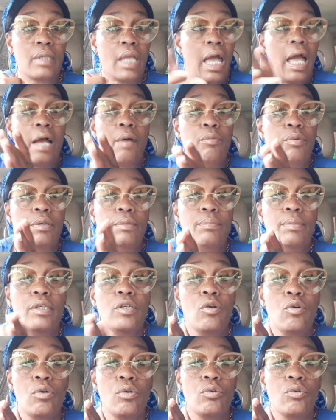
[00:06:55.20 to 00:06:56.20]
I wouldn't be
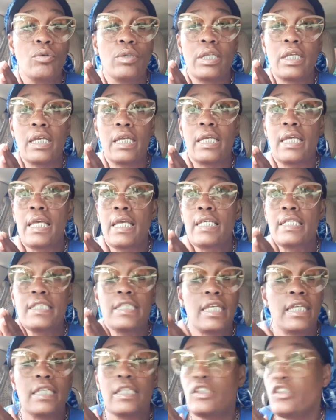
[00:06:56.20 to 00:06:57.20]
going on there
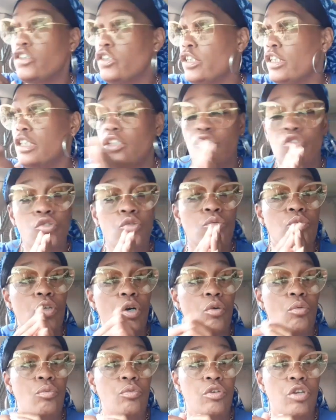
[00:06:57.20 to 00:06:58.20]
saying shit that you
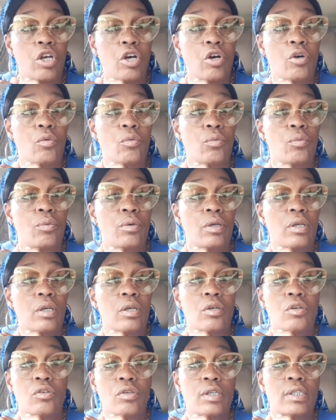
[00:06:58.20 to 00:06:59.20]
don't know.
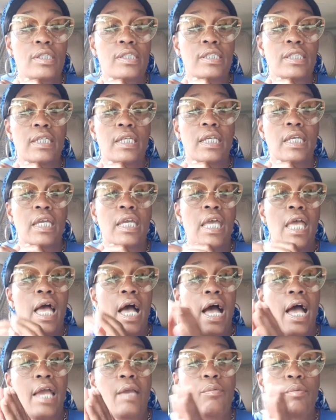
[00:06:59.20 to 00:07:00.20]
You understand?
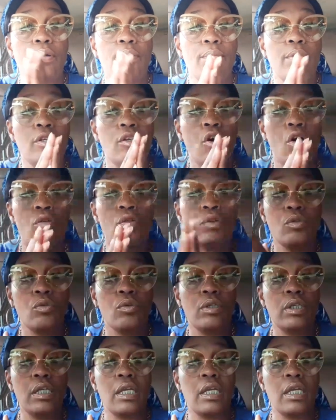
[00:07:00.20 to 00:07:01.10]
I wouldn't be going on